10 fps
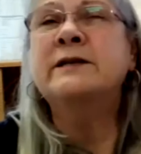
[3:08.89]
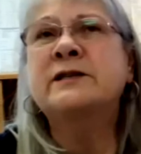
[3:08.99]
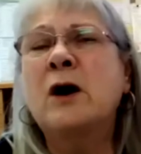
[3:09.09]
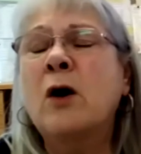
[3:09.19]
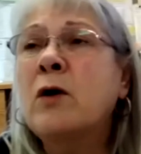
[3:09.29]

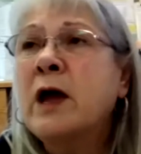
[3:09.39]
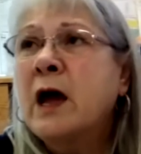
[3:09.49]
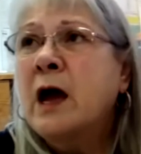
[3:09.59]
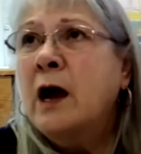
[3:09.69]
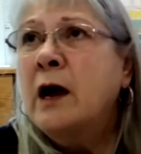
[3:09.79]
so
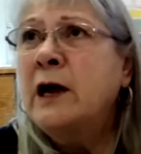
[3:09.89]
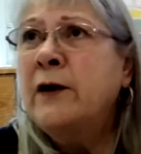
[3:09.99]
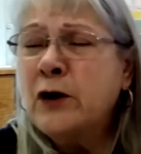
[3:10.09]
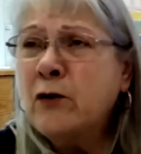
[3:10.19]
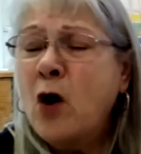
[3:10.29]
if
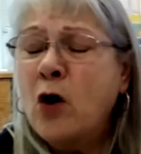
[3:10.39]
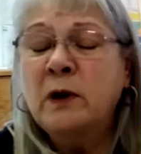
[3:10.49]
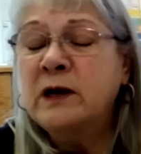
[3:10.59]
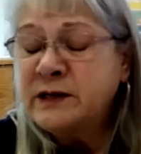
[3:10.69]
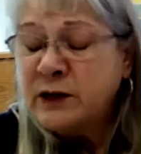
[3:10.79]
you're
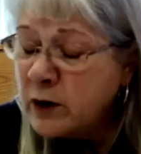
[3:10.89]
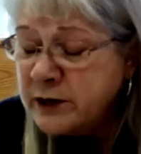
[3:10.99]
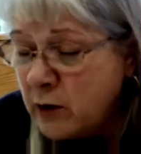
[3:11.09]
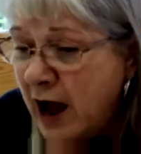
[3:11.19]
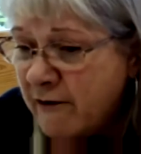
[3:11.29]
homeless, and we
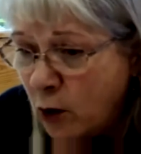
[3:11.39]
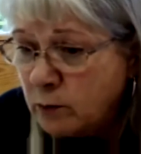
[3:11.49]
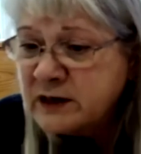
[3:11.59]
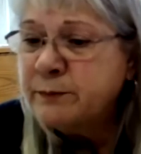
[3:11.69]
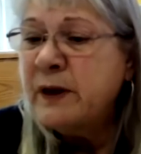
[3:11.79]
do have
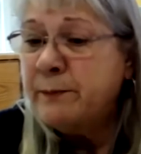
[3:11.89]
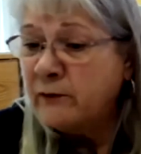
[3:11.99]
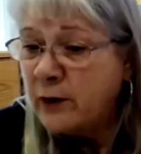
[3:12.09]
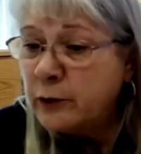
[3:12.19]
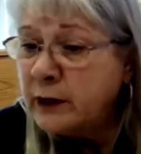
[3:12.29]
homeless people
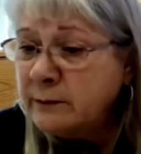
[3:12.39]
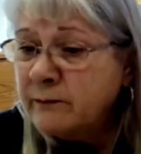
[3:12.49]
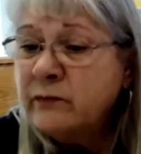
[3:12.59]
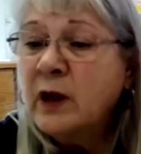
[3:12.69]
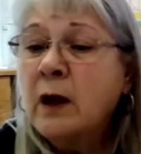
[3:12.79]
voting,
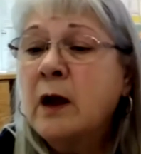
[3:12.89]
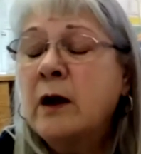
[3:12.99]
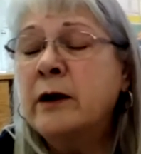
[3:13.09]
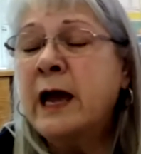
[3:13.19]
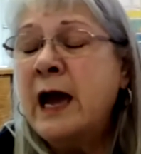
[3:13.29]

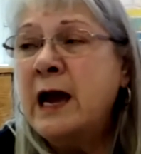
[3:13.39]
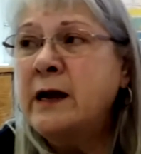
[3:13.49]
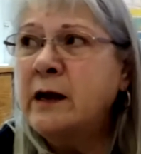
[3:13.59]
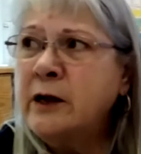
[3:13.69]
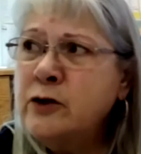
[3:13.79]

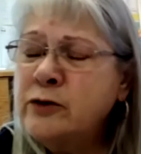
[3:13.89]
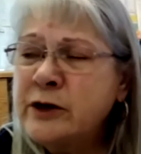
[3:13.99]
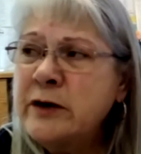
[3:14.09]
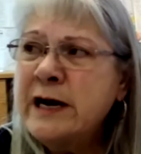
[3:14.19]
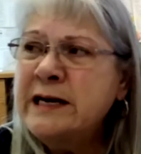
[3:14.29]
okay, you
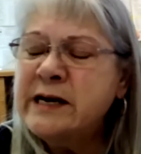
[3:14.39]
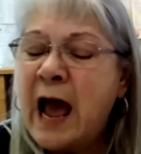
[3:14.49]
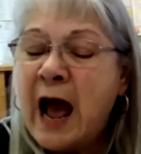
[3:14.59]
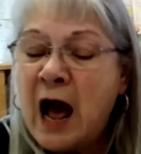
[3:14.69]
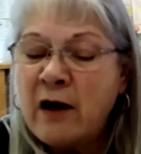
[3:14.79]
do need to
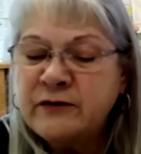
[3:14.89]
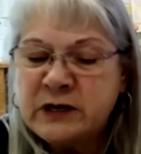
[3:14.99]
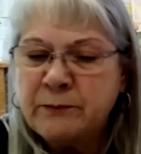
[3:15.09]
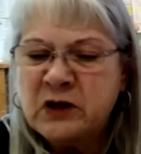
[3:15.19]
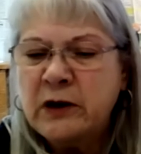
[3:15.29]
have
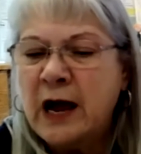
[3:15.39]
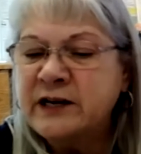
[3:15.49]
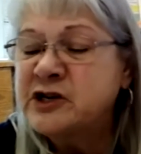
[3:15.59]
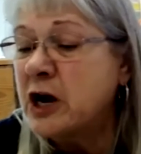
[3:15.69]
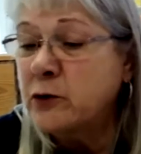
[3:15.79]
something like
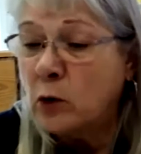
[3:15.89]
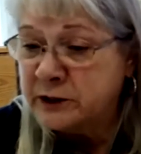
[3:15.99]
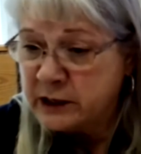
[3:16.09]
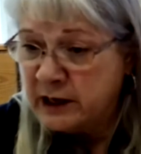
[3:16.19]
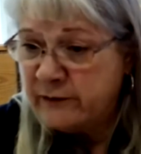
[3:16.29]
general
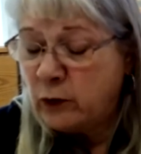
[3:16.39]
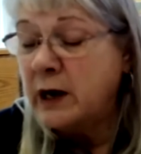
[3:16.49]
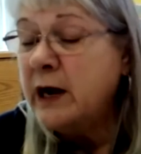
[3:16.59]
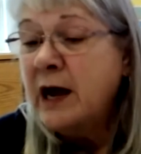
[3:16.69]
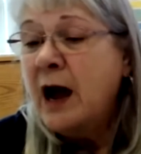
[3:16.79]

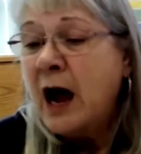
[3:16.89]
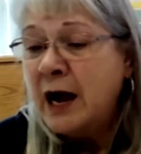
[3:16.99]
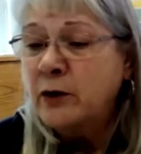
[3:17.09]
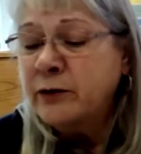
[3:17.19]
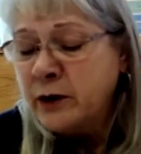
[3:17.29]
delivery. I
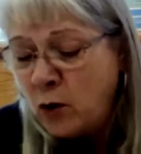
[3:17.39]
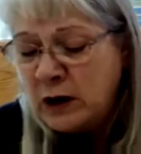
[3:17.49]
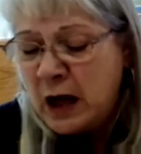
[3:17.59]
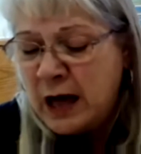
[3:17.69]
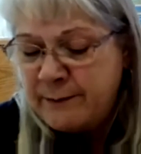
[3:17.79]
don't know a
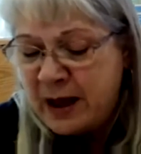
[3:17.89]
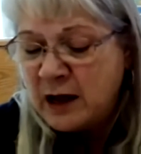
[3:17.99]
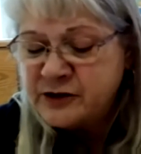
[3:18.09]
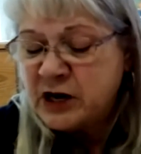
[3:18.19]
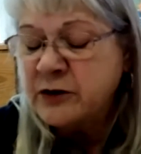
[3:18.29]
lot
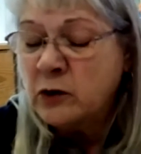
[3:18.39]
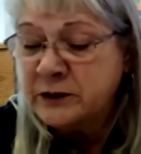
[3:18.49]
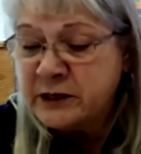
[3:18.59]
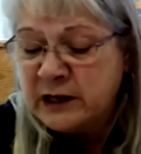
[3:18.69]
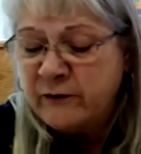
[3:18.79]
about general
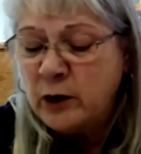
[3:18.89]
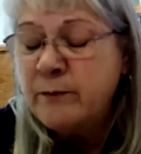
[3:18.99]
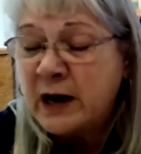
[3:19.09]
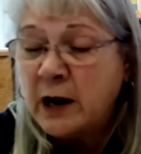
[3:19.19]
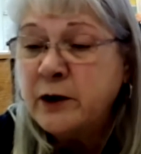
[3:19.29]
delivery,
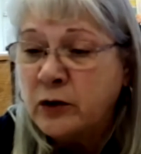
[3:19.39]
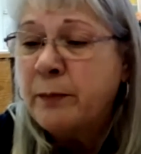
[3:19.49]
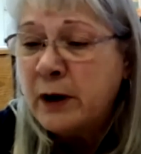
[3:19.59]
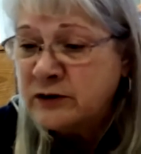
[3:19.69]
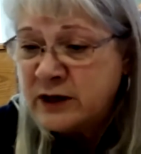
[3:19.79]
but I know the
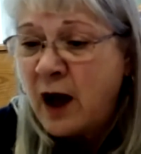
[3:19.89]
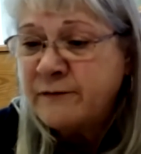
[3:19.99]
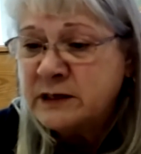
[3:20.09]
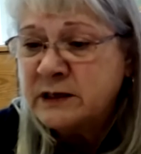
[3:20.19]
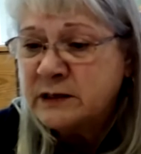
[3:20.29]
post
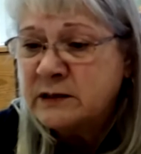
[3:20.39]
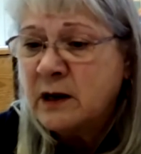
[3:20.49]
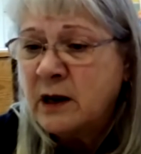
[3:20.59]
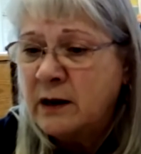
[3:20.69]
offices